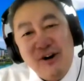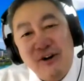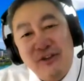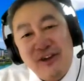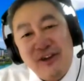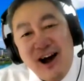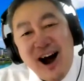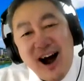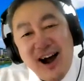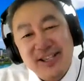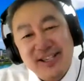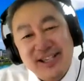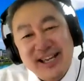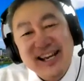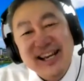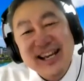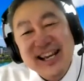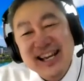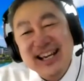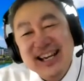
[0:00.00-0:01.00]
on the
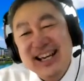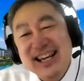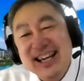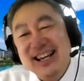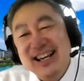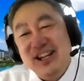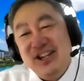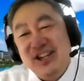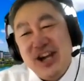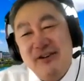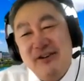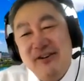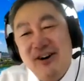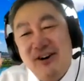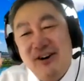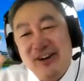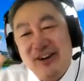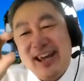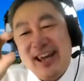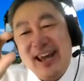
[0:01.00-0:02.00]
icing, the cherry
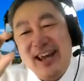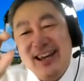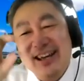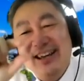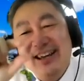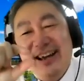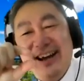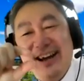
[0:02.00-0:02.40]
on the cake.